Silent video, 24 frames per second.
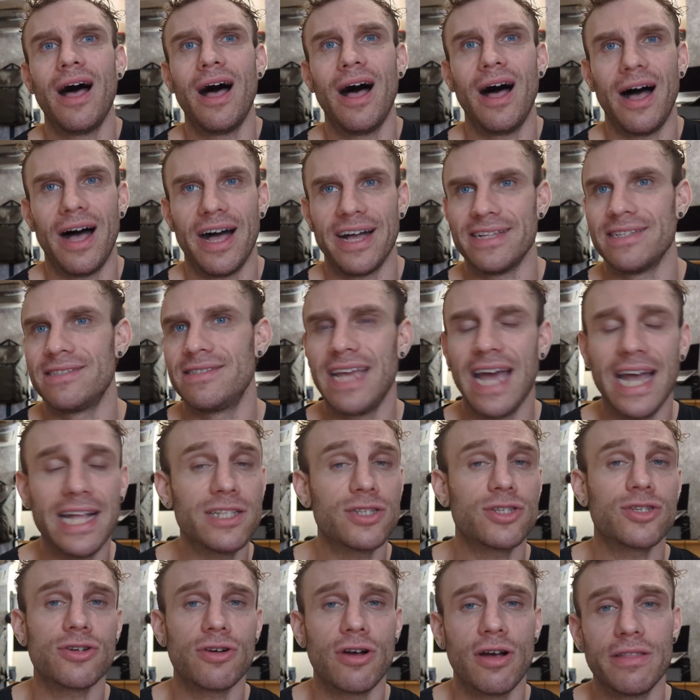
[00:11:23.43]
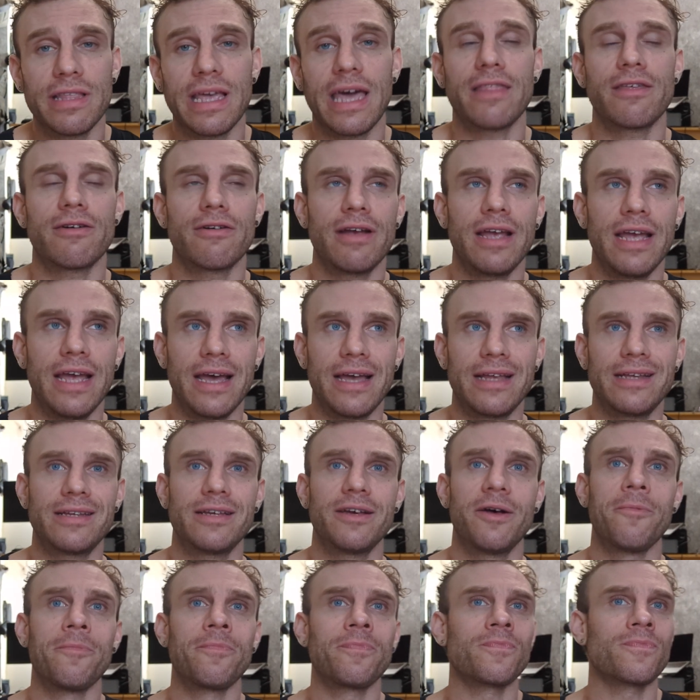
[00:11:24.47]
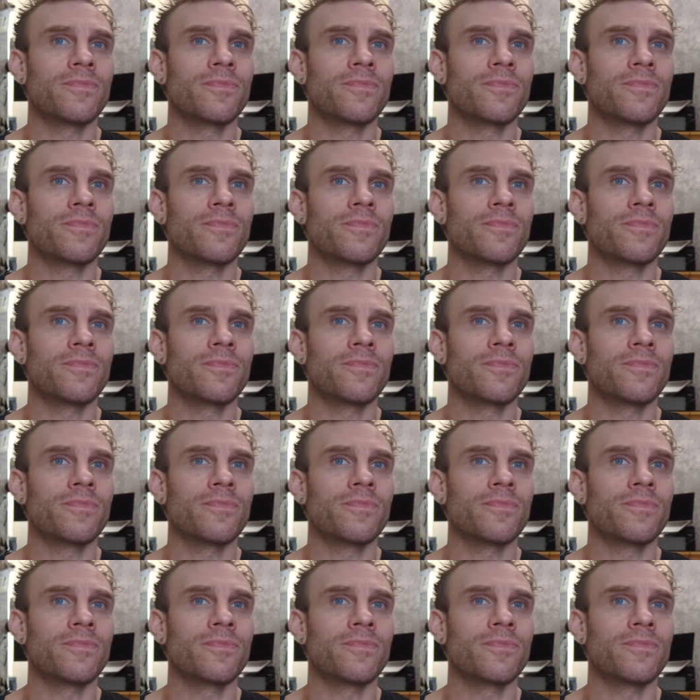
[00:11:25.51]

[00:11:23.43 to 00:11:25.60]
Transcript: Uh, Tensor, on the other hand,